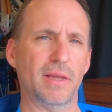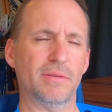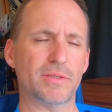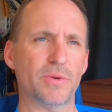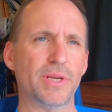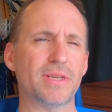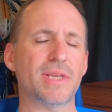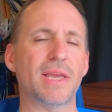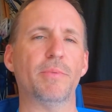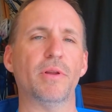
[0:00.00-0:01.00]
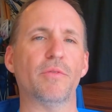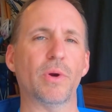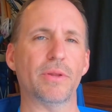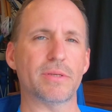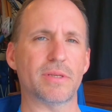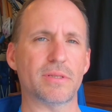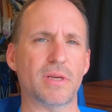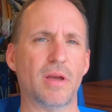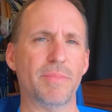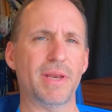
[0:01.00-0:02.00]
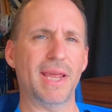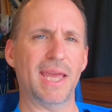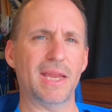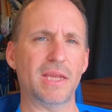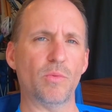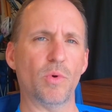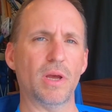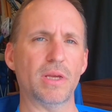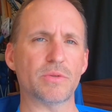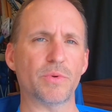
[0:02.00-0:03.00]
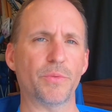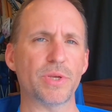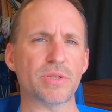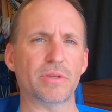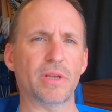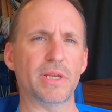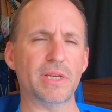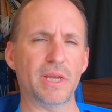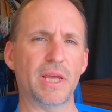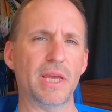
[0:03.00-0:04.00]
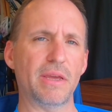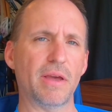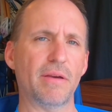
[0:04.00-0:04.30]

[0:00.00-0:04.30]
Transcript: So an example of where this has come in handy was we recently did a